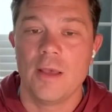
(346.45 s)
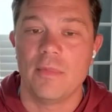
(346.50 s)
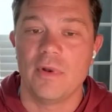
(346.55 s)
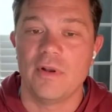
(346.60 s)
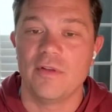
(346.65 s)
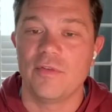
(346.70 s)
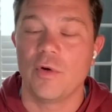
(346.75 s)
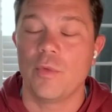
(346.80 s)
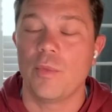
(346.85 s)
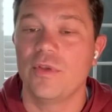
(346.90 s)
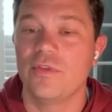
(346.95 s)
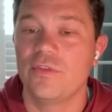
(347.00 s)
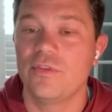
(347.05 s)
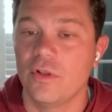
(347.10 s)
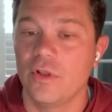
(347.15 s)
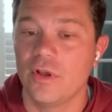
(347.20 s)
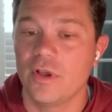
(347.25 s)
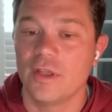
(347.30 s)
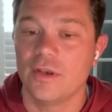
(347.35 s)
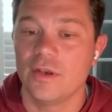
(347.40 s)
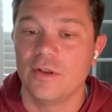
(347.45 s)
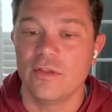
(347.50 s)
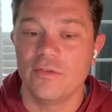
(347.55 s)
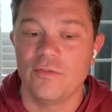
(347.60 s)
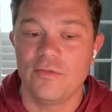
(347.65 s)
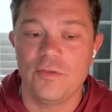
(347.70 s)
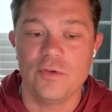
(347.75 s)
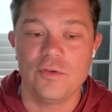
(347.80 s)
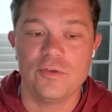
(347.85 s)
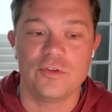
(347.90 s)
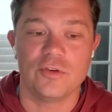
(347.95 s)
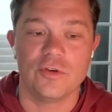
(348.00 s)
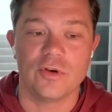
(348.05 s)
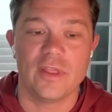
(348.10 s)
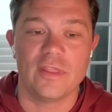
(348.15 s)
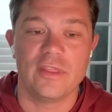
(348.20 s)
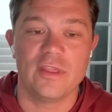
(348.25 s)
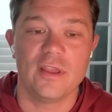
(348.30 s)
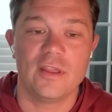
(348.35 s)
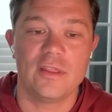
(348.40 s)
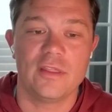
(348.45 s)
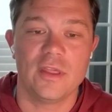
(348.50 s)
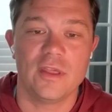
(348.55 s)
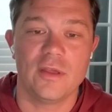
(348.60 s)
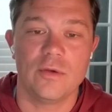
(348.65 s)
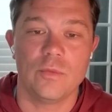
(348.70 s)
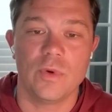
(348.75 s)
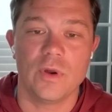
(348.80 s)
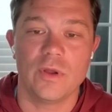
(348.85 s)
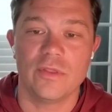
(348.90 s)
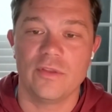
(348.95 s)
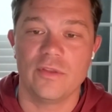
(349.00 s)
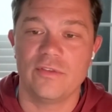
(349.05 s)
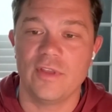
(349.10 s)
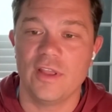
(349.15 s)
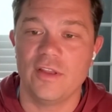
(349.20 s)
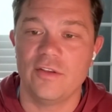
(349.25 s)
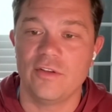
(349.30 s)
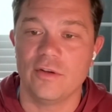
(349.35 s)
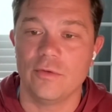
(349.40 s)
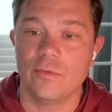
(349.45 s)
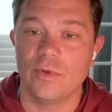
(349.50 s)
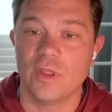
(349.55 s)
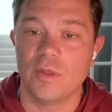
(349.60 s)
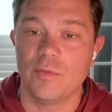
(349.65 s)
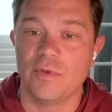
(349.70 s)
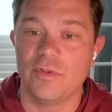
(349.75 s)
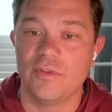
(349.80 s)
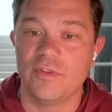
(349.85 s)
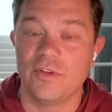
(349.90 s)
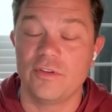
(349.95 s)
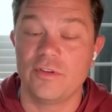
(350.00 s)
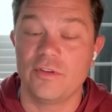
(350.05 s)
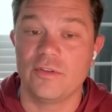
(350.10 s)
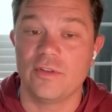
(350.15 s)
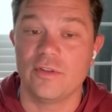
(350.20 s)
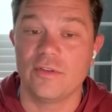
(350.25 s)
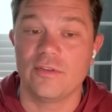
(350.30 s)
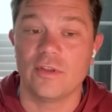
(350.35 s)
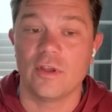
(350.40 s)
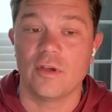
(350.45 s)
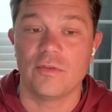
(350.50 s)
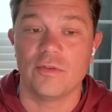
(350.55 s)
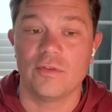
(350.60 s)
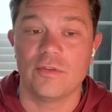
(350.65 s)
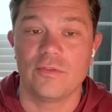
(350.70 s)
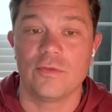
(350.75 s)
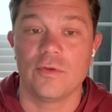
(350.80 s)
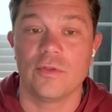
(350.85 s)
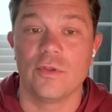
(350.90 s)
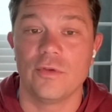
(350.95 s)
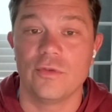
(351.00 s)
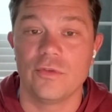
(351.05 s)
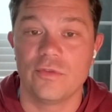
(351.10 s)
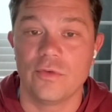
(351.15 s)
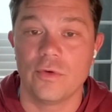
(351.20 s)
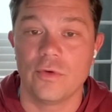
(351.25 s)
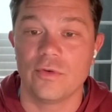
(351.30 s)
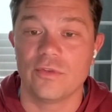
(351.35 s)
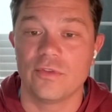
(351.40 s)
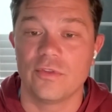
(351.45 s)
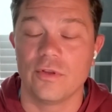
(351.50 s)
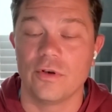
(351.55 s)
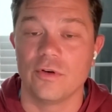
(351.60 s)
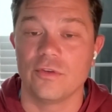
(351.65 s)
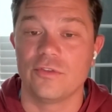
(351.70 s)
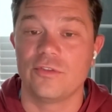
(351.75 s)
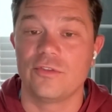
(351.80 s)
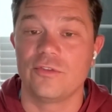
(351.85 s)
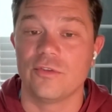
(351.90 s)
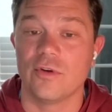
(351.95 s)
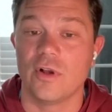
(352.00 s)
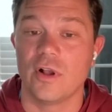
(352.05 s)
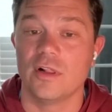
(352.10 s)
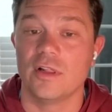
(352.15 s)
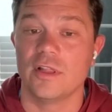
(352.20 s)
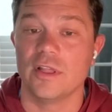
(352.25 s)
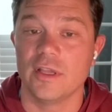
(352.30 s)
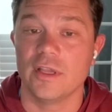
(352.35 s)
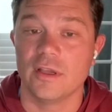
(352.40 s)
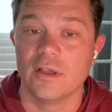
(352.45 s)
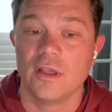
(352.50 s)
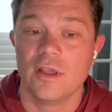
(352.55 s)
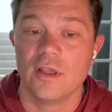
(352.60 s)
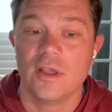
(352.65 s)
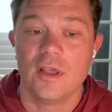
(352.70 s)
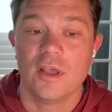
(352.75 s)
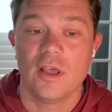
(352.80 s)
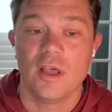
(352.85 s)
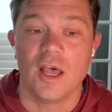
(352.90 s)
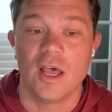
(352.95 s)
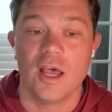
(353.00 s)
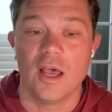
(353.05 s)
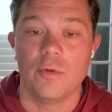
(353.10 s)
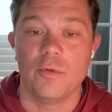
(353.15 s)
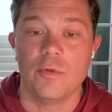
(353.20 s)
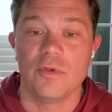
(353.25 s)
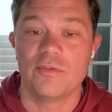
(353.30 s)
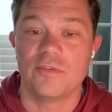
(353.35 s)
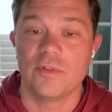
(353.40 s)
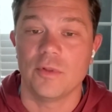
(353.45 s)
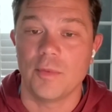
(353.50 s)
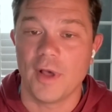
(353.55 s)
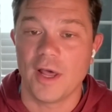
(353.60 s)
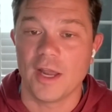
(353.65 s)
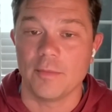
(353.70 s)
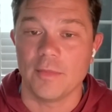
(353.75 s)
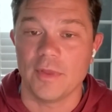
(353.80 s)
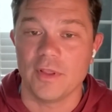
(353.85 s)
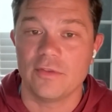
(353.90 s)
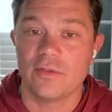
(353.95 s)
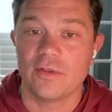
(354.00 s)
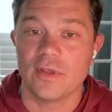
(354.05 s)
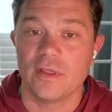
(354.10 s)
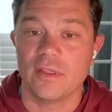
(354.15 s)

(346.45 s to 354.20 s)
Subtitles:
But if I was to look into the future, I think that where this agent really positions itself is for those folks that are struggling with phlebotomies.